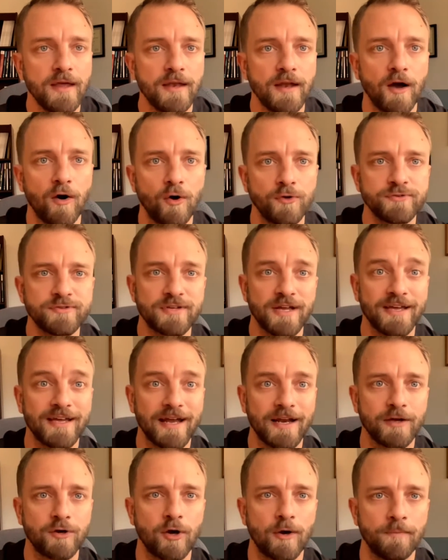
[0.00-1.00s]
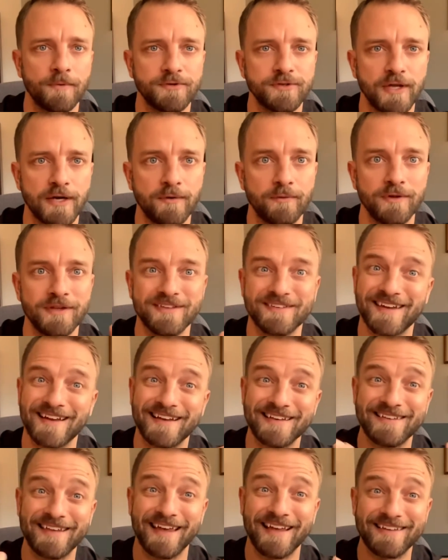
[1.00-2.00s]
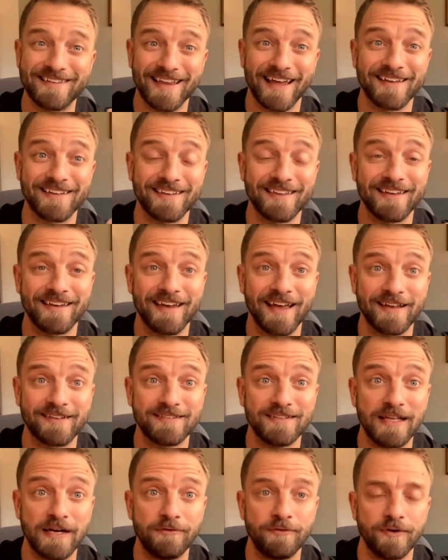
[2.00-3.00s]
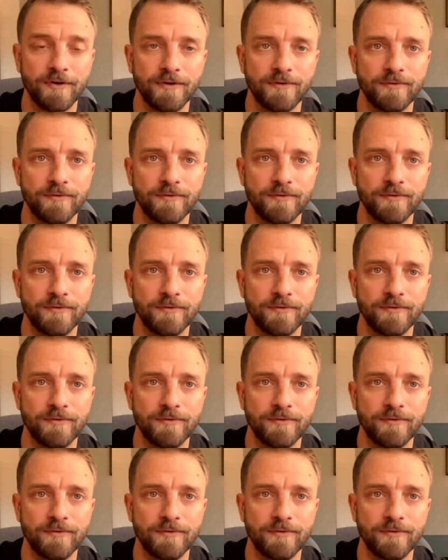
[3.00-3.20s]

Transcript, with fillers: Now, ultrasound guided carpal tunnel release kind of takes that to the next level,